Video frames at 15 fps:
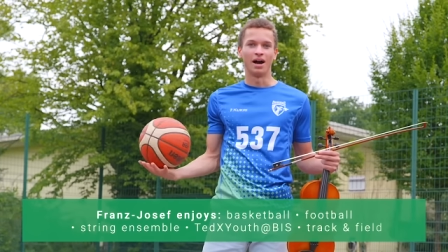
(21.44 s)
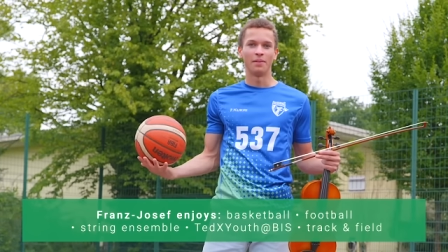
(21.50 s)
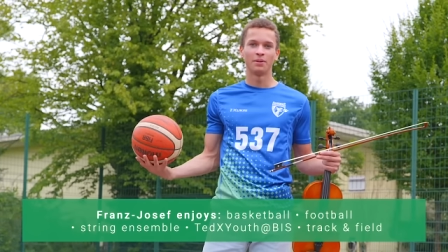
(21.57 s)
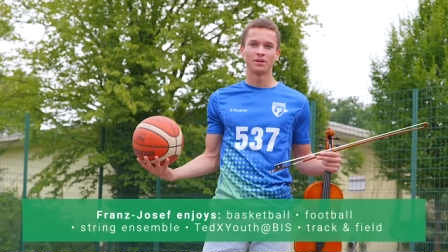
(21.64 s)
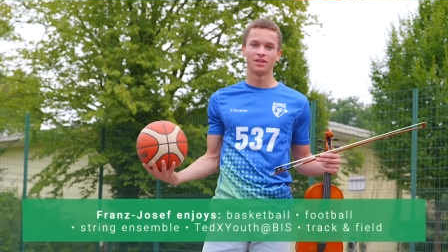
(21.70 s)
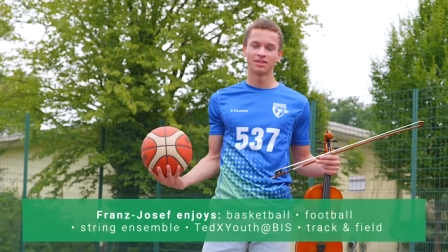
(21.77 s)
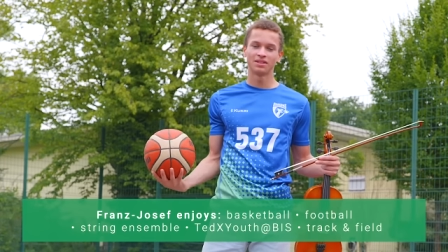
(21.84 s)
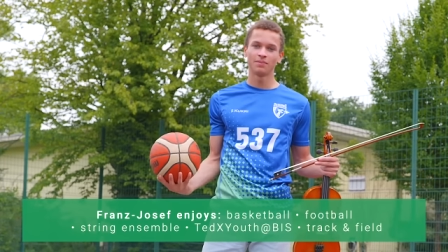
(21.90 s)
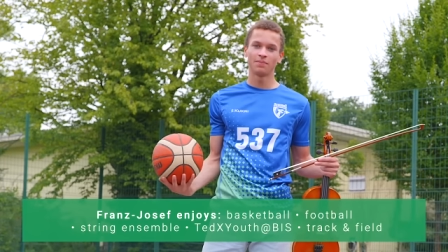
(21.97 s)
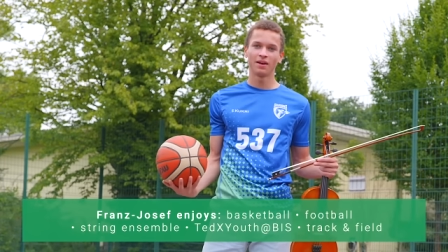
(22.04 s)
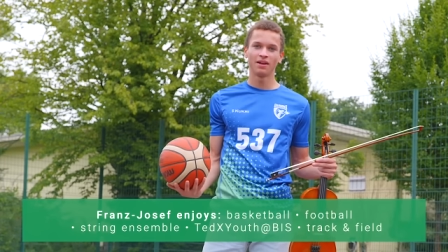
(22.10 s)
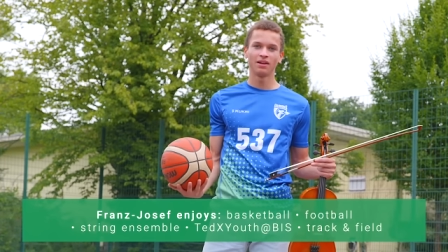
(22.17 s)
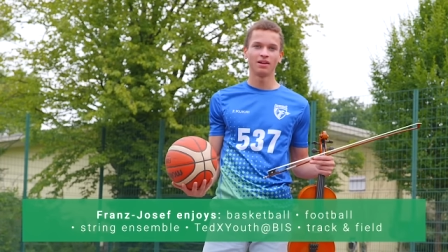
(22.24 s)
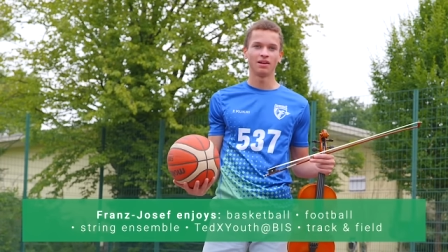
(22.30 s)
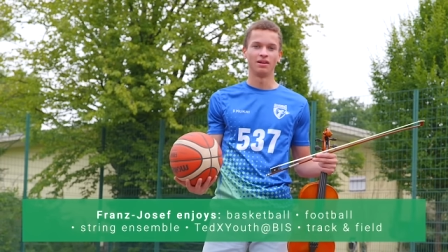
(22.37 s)
I
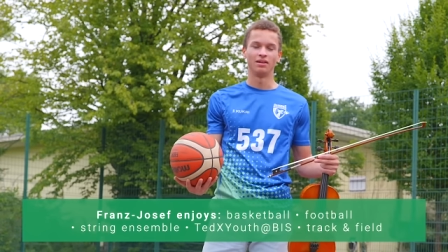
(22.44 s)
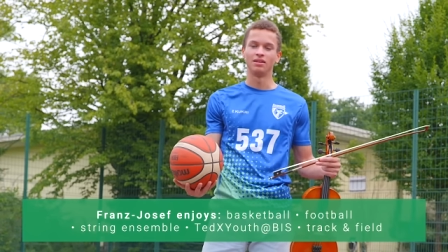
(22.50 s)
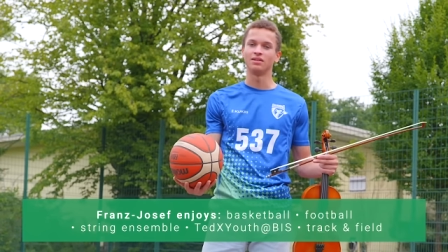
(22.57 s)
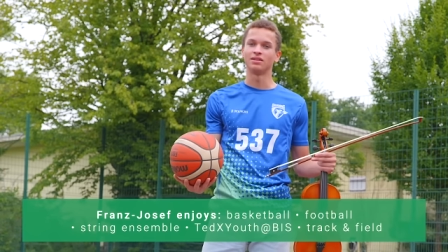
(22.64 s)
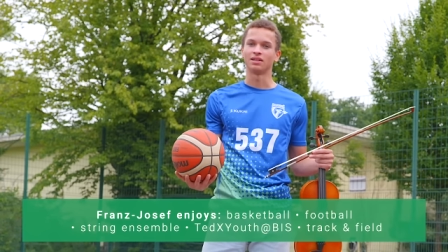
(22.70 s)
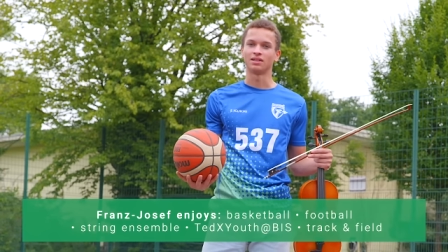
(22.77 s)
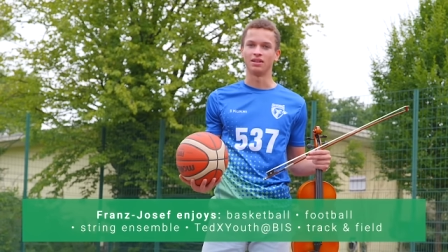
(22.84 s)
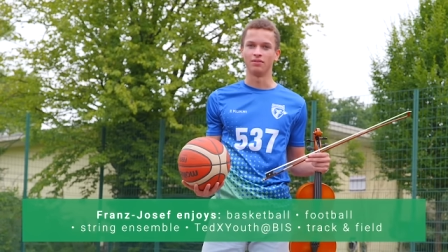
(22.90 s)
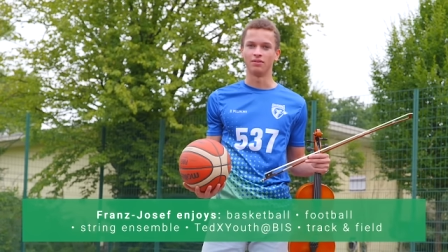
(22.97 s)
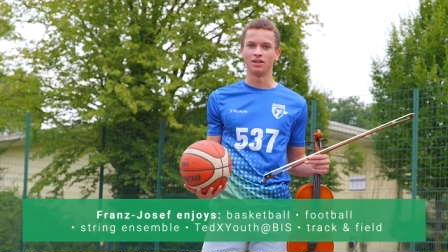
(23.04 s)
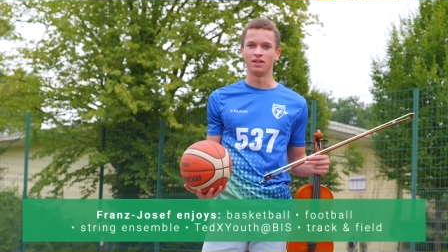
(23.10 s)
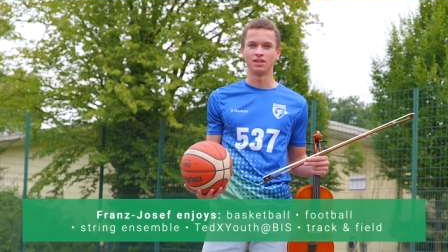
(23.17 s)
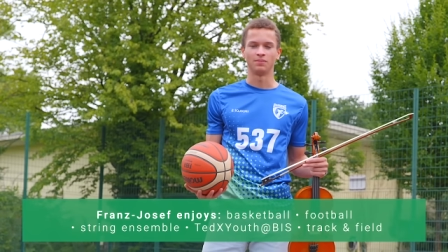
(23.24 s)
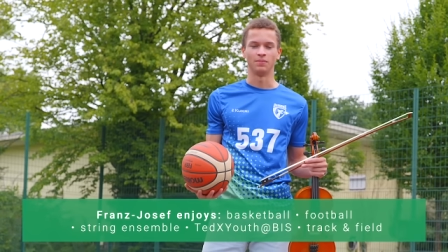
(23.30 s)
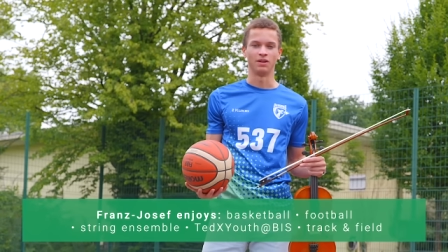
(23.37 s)
participate in these
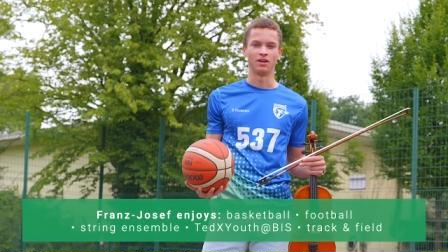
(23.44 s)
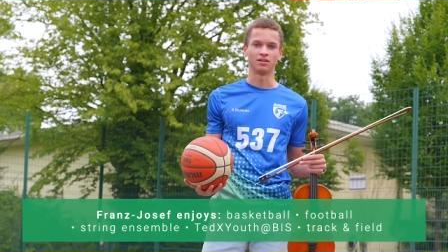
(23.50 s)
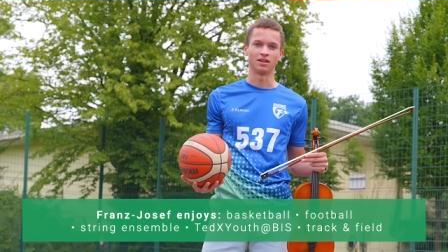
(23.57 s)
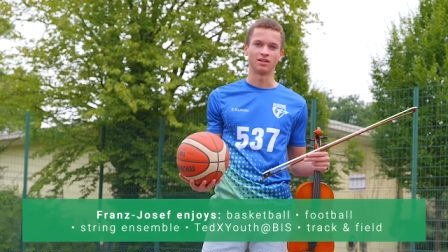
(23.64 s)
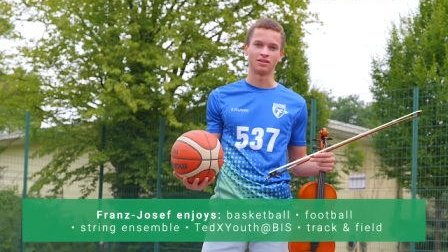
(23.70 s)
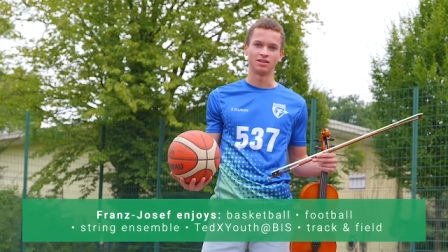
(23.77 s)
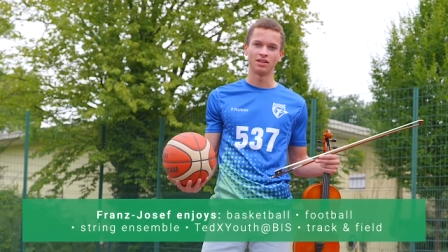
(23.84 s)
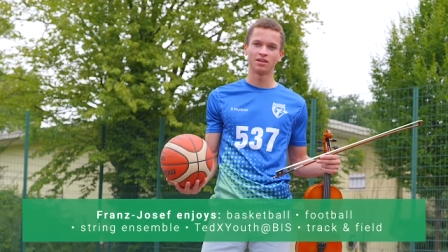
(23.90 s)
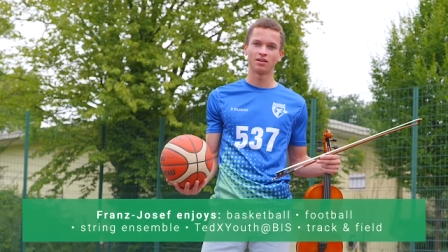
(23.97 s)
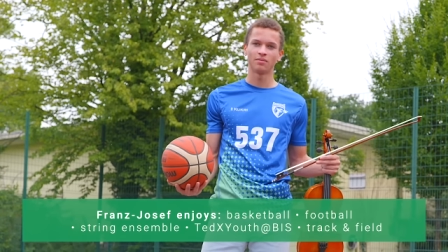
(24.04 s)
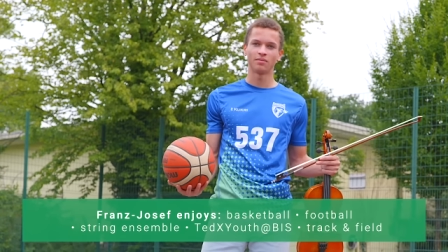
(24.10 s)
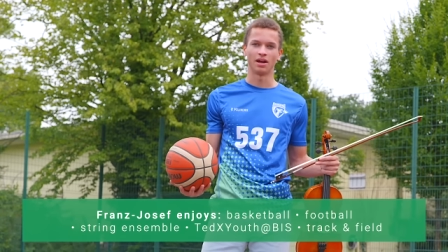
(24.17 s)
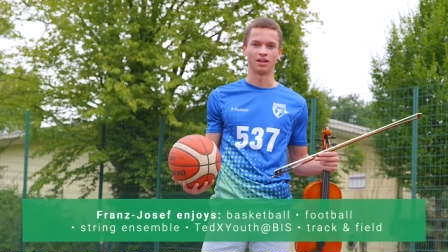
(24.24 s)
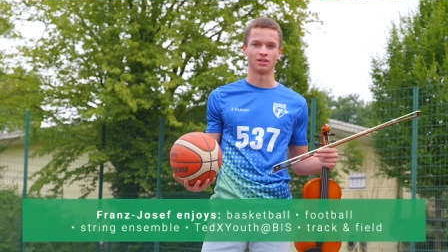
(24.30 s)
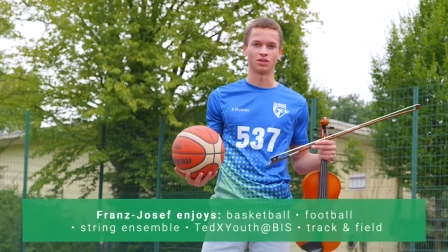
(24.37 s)
activities because I see
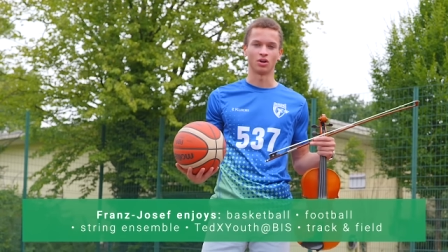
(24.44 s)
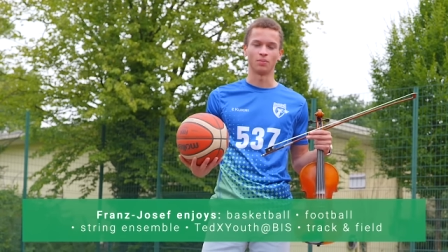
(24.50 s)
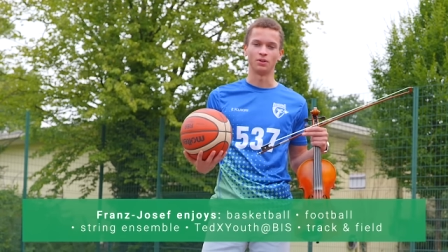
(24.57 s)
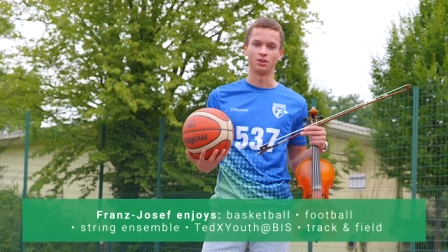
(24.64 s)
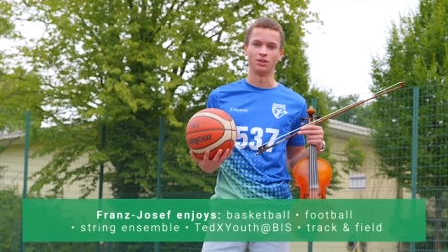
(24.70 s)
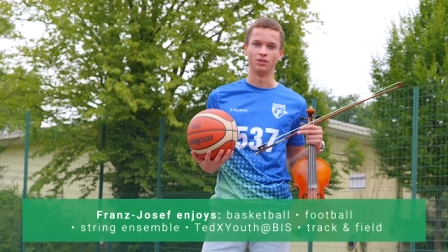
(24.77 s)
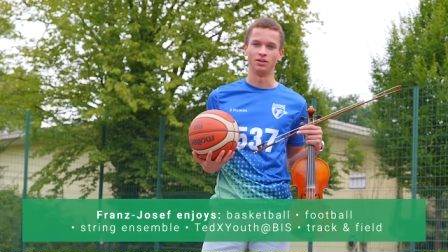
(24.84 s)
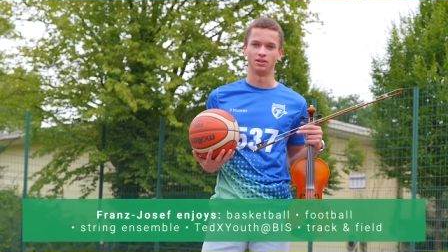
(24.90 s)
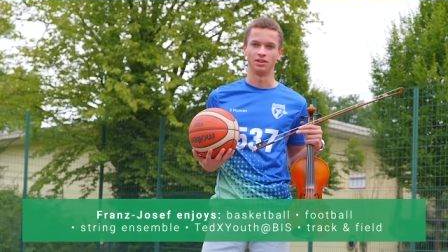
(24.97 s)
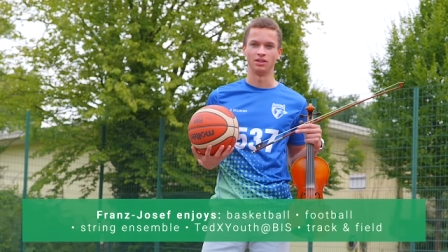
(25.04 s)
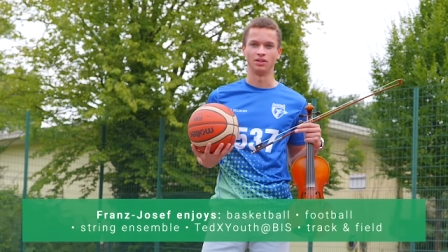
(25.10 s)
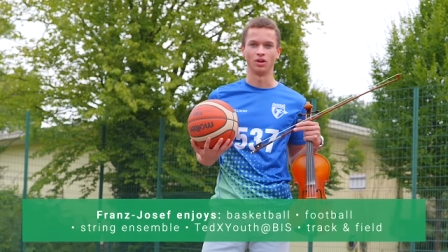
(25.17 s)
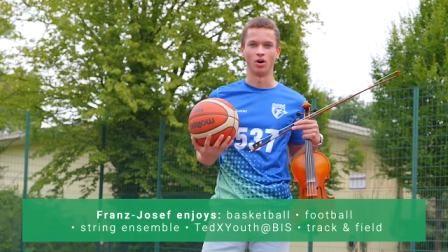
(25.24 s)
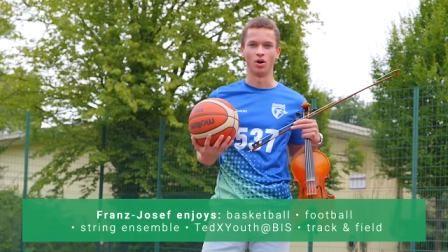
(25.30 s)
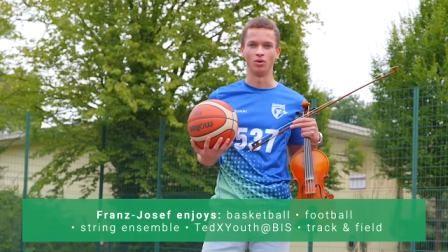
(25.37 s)
them as an
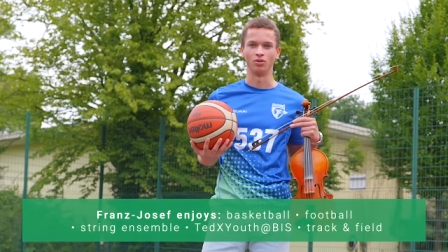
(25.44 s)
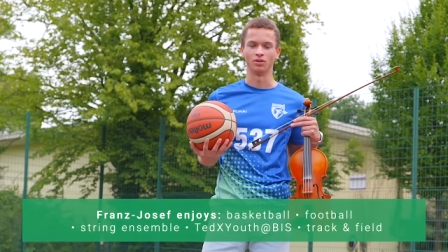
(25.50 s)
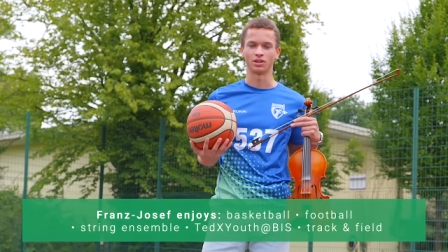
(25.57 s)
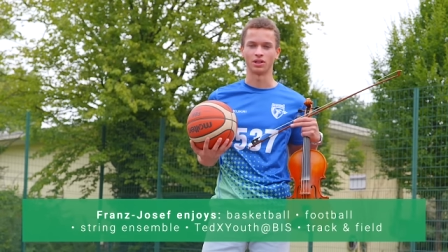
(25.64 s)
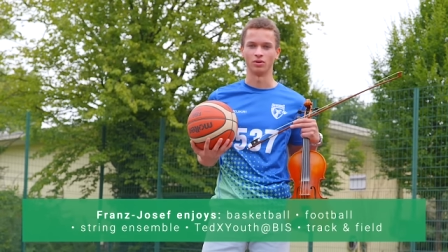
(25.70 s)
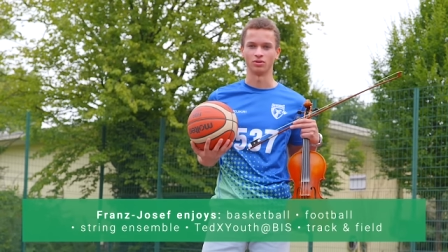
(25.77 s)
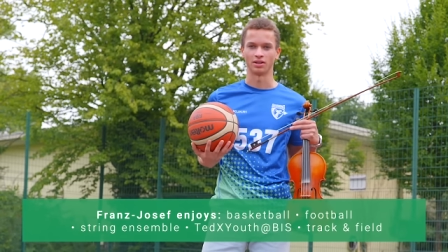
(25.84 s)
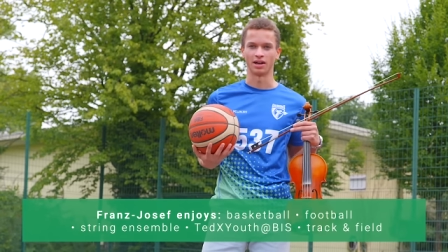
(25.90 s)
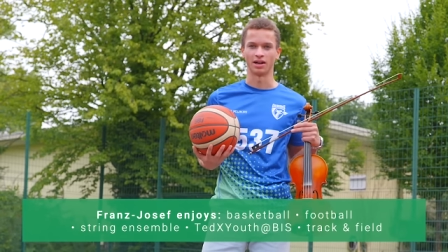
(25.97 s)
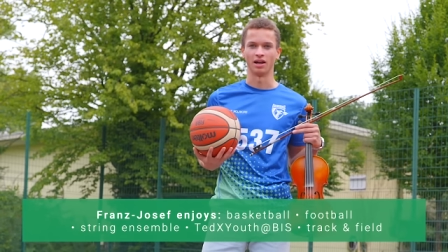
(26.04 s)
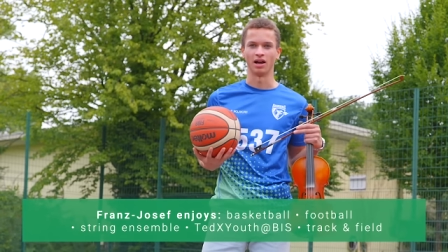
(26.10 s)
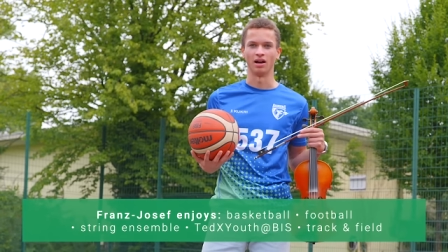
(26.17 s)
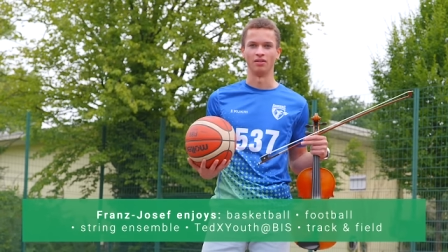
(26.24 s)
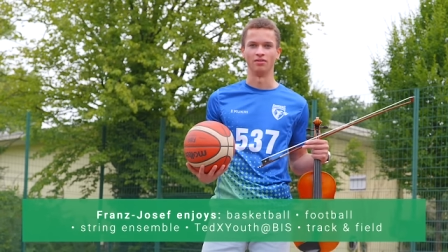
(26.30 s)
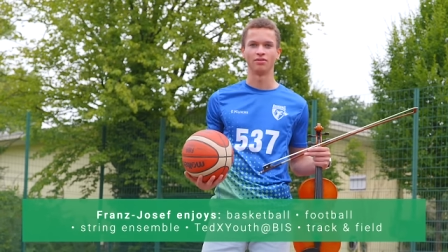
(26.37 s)
opportunity to hone the skills that I
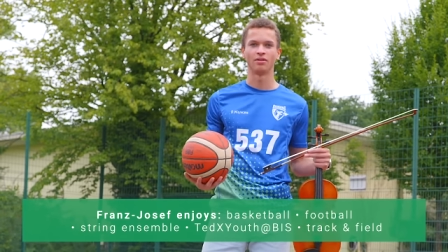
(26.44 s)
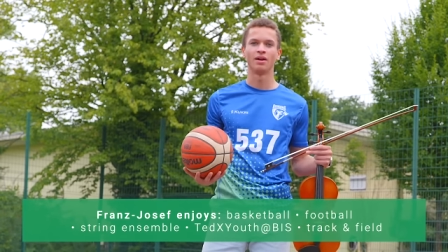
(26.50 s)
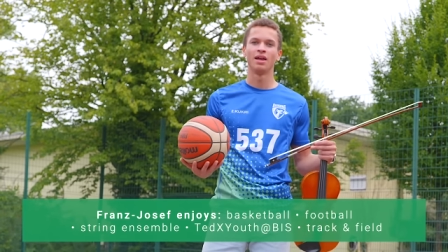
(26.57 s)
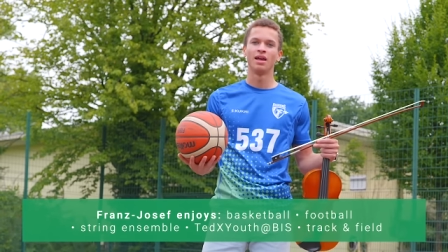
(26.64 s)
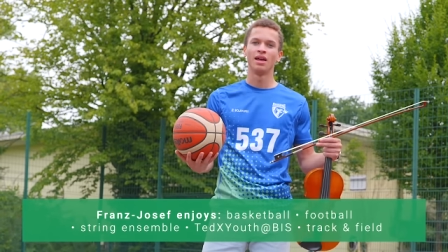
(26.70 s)
have